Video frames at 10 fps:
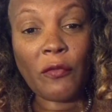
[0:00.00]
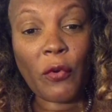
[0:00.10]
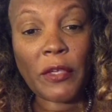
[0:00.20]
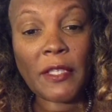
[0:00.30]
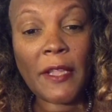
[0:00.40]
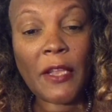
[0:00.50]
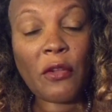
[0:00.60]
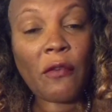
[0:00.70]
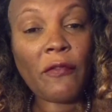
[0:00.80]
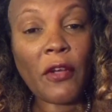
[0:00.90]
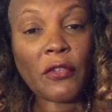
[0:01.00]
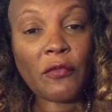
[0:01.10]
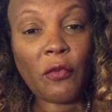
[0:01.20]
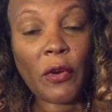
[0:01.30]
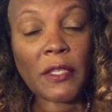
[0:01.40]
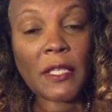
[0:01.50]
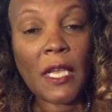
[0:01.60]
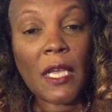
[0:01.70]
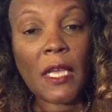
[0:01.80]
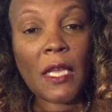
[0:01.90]
divorce, and that no-fault divorce
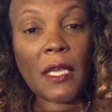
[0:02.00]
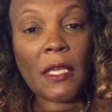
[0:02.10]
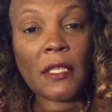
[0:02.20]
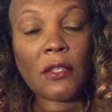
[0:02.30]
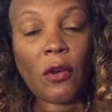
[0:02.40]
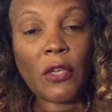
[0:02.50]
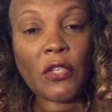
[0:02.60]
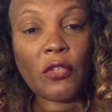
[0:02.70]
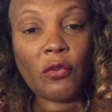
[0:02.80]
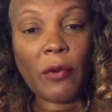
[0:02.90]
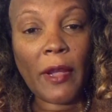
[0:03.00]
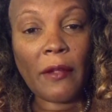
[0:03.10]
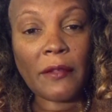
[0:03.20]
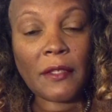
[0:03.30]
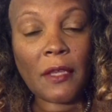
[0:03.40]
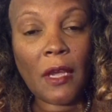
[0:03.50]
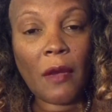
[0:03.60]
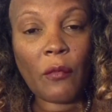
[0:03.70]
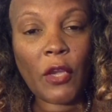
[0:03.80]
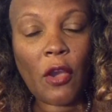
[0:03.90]
is on two grounds.
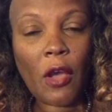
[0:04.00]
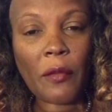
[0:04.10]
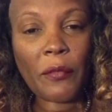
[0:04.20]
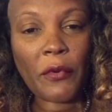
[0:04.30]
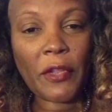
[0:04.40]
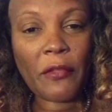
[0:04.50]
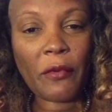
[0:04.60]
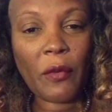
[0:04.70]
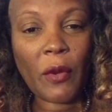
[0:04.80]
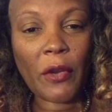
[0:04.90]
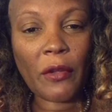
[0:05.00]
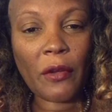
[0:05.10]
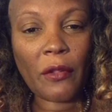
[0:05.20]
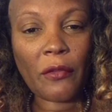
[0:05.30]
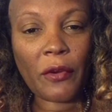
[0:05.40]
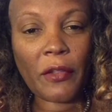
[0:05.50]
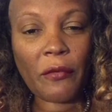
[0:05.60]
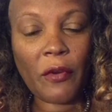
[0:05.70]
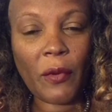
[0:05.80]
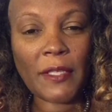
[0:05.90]
We call them
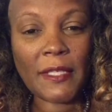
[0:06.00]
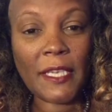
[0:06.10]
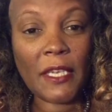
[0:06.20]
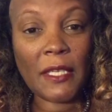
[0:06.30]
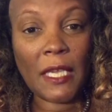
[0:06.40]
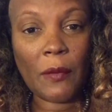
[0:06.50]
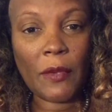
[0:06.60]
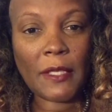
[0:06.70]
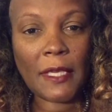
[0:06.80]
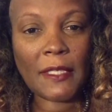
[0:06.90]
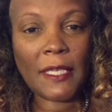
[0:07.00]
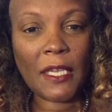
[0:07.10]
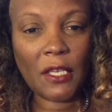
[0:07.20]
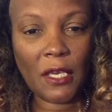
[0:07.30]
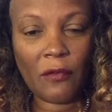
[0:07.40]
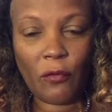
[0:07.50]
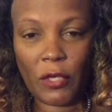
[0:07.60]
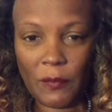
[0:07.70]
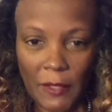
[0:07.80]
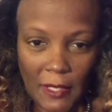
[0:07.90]
3301C and D. We say C and D
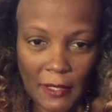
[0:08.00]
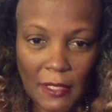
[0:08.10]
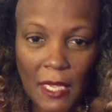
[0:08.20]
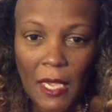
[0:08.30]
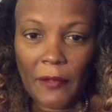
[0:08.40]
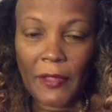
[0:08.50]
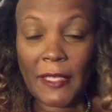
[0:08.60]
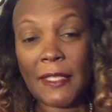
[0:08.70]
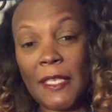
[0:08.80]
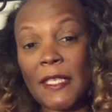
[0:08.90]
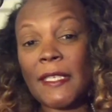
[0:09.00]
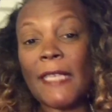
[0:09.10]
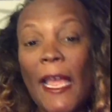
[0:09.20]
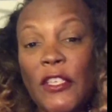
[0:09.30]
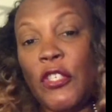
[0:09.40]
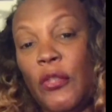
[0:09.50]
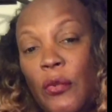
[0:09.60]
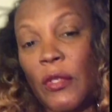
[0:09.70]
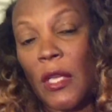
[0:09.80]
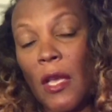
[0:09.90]
divorce because that's the
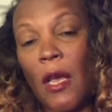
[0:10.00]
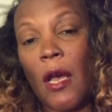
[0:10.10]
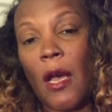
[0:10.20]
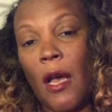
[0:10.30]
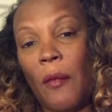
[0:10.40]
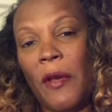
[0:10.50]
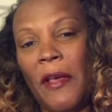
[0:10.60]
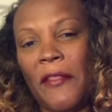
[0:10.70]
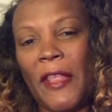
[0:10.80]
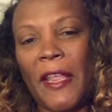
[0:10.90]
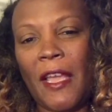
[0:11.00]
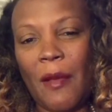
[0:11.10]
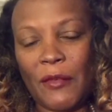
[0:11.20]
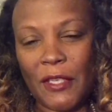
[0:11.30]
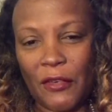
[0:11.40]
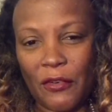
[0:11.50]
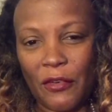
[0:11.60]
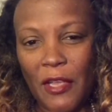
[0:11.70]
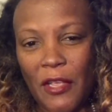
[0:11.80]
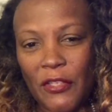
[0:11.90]
statute that it comes
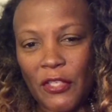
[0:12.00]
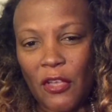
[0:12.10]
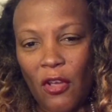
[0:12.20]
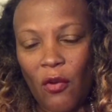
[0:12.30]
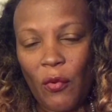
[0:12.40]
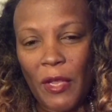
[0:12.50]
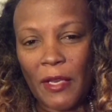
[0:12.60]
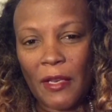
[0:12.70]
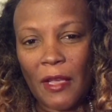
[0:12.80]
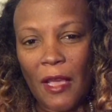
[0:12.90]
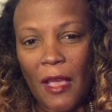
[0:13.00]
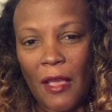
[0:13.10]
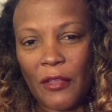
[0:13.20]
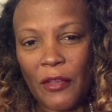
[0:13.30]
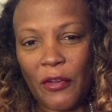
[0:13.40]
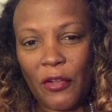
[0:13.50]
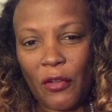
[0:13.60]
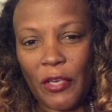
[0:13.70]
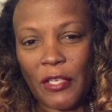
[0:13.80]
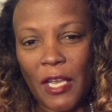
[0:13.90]
under. So when you hear your
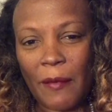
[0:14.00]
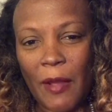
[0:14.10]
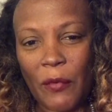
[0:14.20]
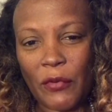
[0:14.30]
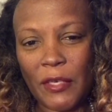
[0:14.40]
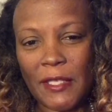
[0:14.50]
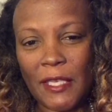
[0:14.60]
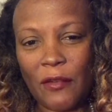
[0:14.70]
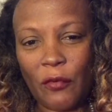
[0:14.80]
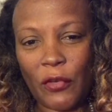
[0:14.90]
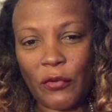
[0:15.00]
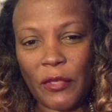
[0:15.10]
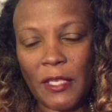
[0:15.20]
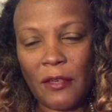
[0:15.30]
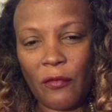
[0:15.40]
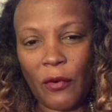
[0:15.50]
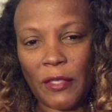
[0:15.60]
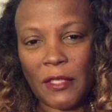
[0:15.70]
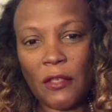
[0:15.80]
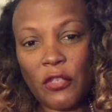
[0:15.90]
lawyer talking about we're going to C divorce or a D
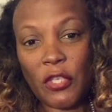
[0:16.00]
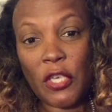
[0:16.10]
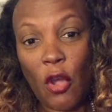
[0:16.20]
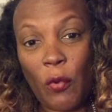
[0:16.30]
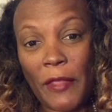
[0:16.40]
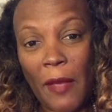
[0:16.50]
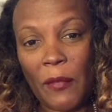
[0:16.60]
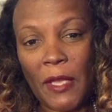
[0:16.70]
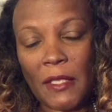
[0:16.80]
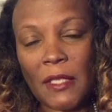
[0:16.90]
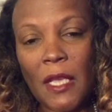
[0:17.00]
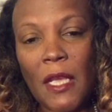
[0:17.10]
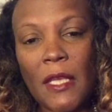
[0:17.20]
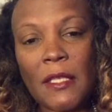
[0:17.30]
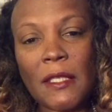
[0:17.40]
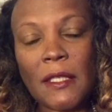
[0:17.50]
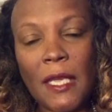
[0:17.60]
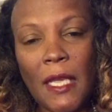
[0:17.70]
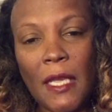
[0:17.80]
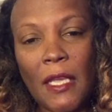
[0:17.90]
divorce, you should know what that means.
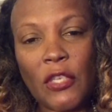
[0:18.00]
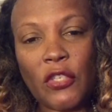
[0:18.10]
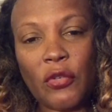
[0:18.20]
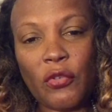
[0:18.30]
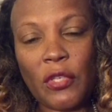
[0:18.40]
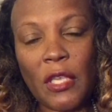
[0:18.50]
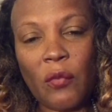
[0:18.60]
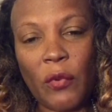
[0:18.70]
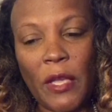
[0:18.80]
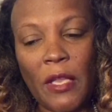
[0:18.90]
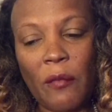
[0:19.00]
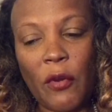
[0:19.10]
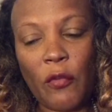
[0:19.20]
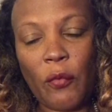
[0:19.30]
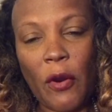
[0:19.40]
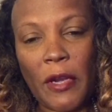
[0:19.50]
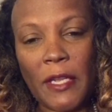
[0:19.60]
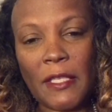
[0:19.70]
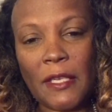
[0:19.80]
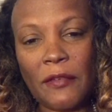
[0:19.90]
C is usually when both
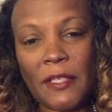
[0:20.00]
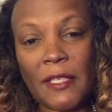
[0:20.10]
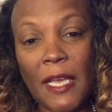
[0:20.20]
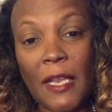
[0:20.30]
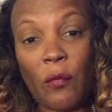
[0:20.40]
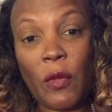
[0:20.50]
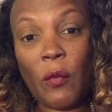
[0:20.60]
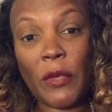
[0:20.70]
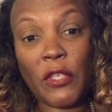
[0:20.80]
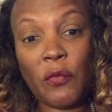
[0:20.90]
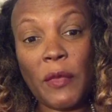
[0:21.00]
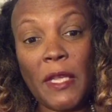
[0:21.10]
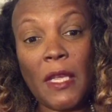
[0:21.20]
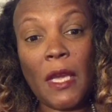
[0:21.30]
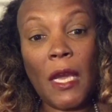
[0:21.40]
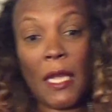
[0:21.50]
parties have decided we want to be